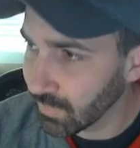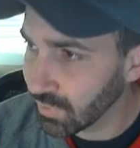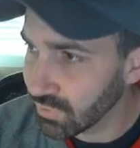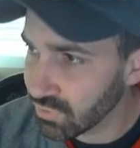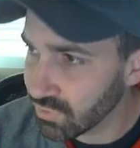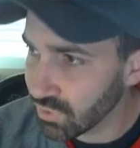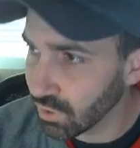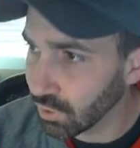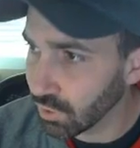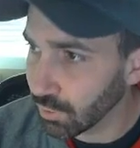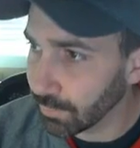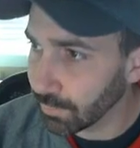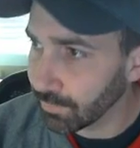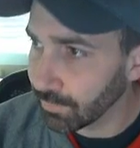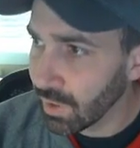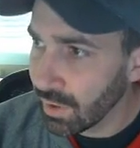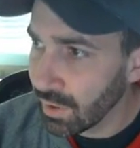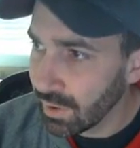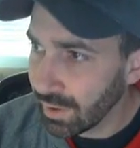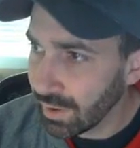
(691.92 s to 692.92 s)
So
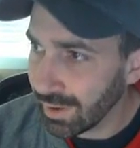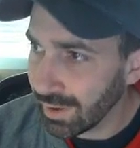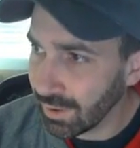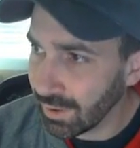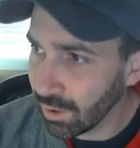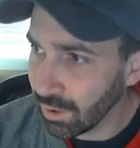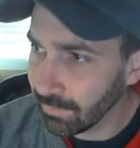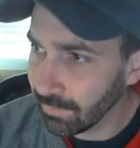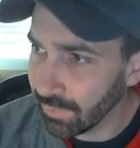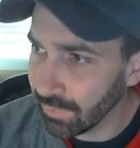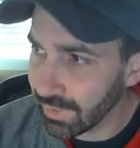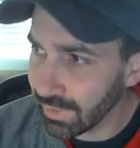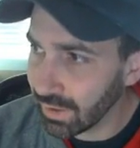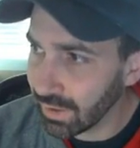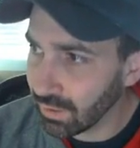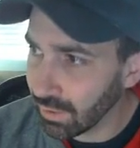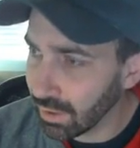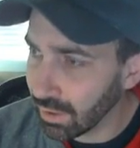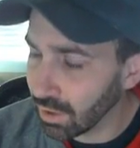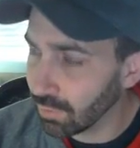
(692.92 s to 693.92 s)
hopefully
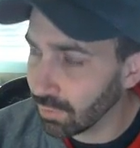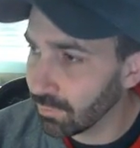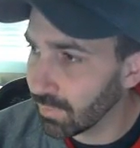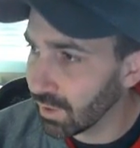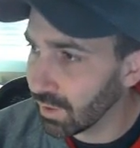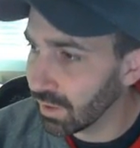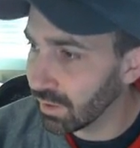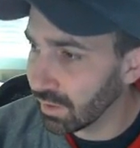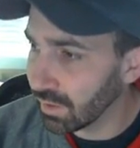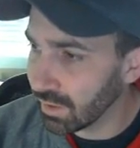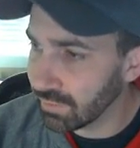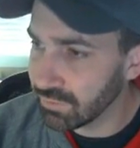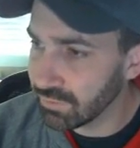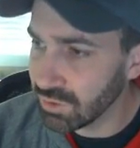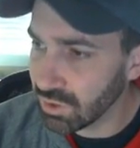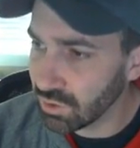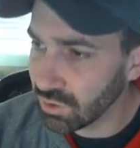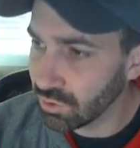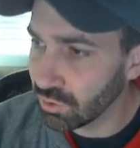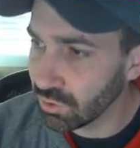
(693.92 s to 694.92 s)
that'll help. It gives
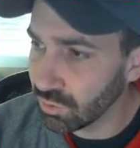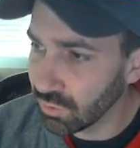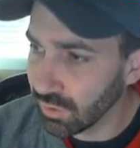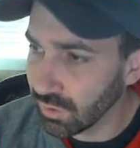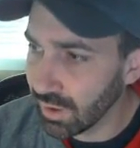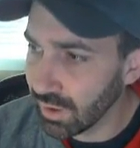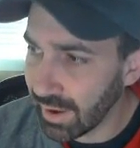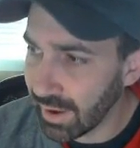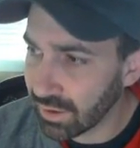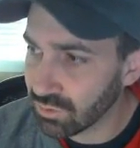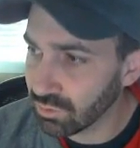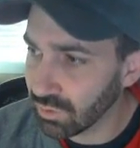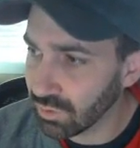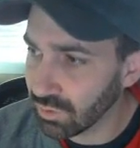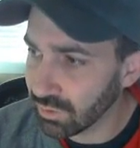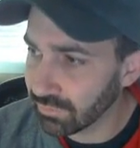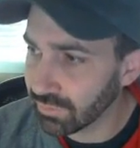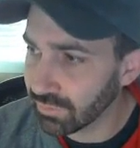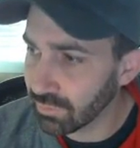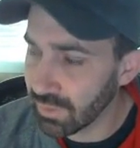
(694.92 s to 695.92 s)
you
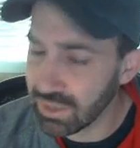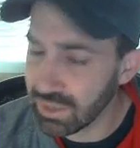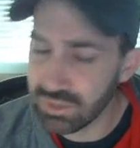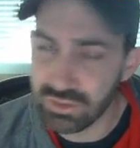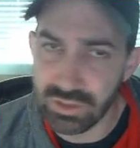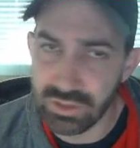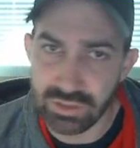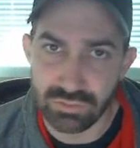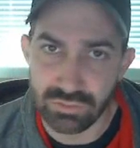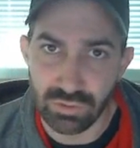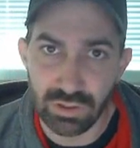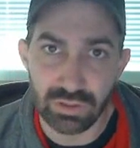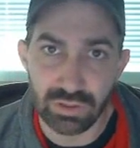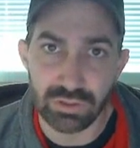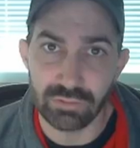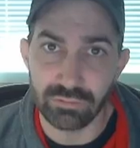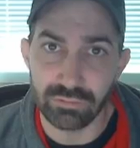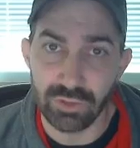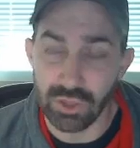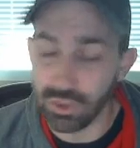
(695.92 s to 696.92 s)
actual information that's
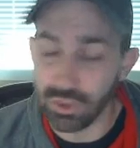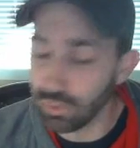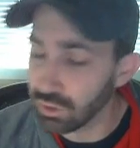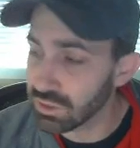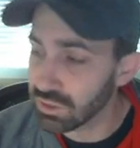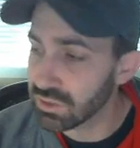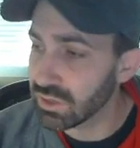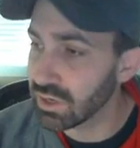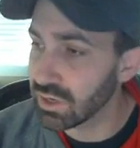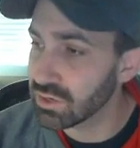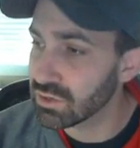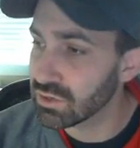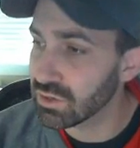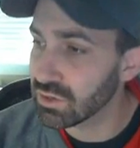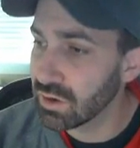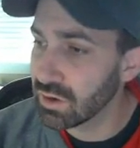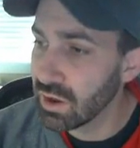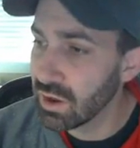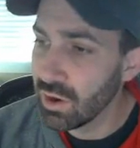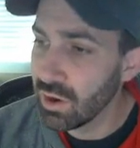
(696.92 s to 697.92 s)
relative to your
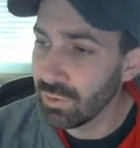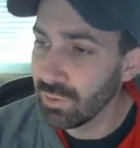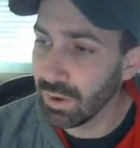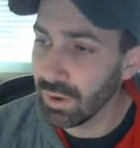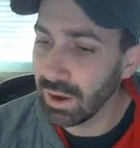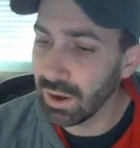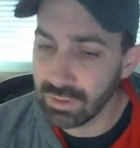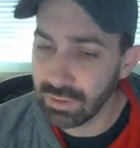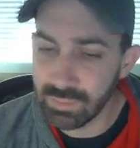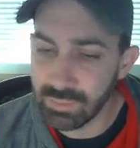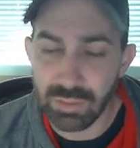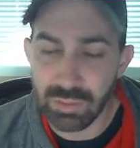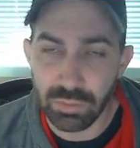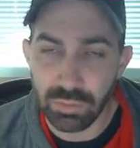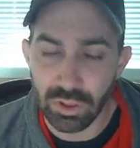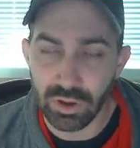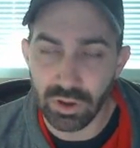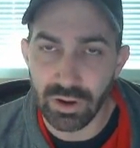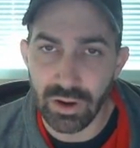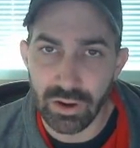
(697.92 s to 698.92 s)
station, what other
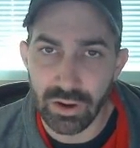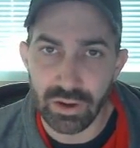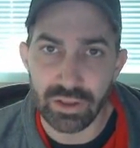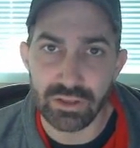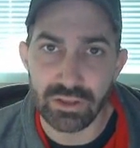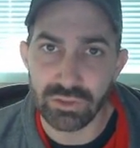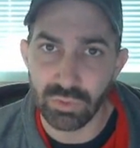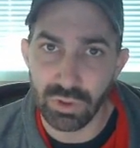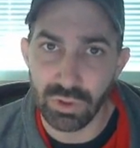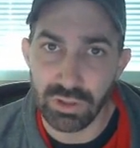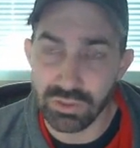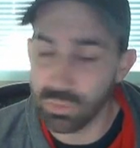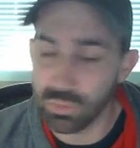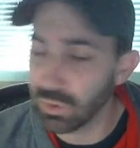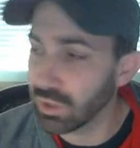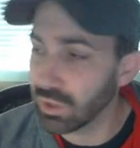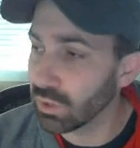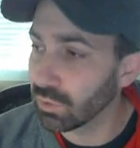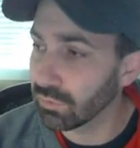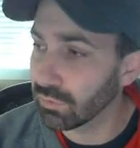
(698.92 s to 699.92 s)
people are hearing, as well as
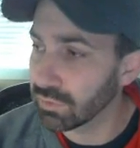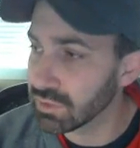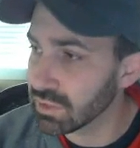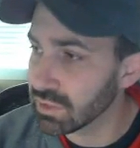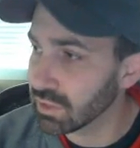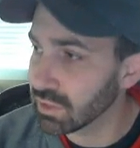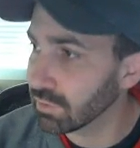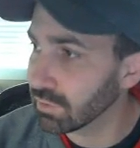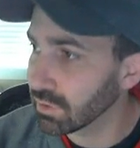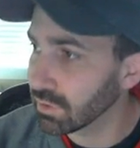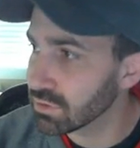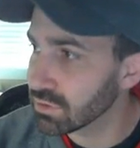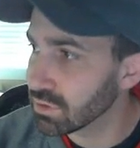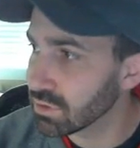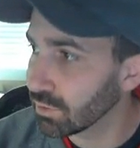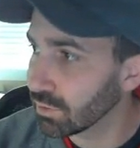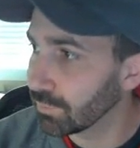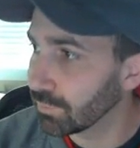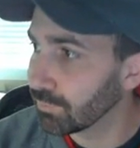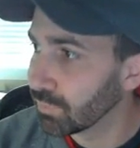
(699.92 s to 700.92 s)
what you are receiving.
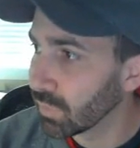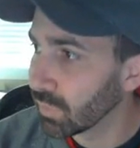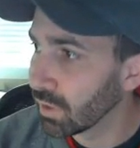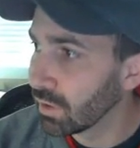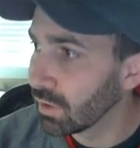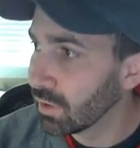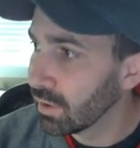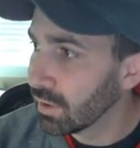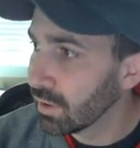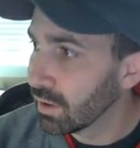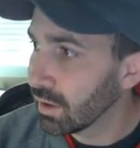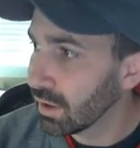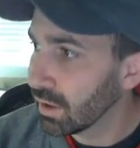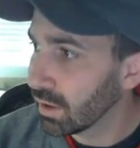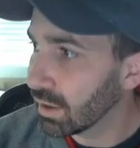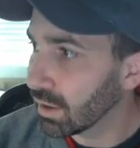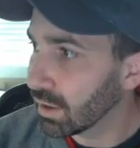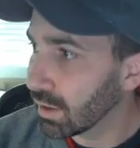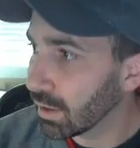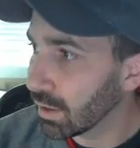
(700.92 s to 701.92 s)
So,
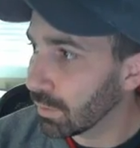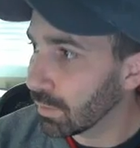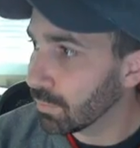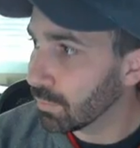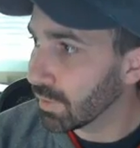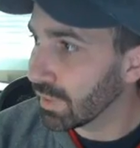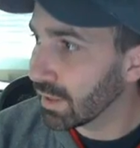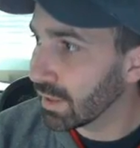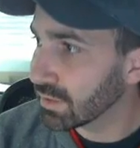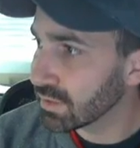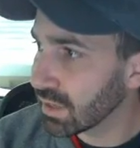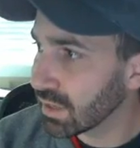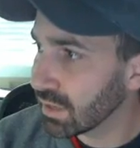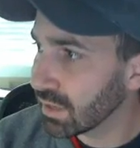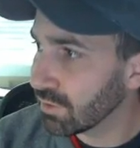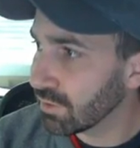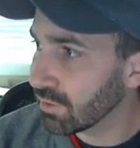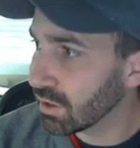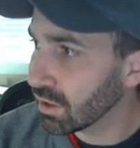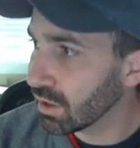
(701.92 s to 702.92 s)
but that's
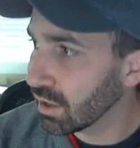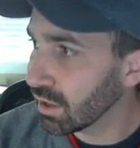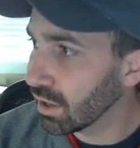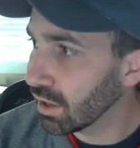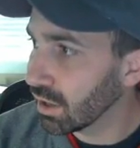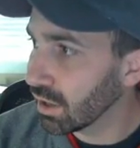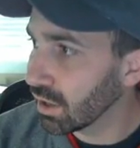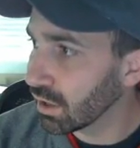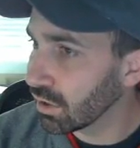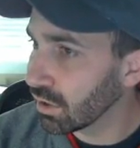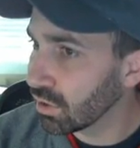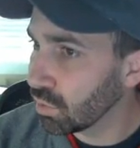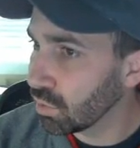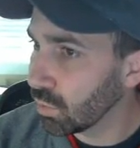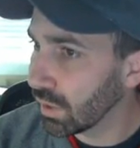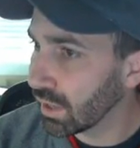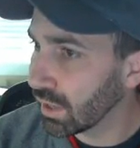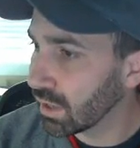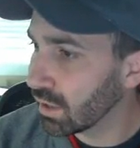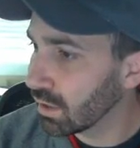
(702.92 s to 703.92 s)
kind of a
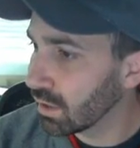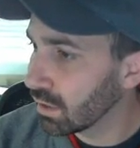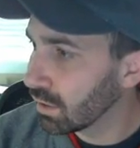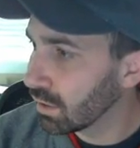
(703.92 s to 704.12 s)
quick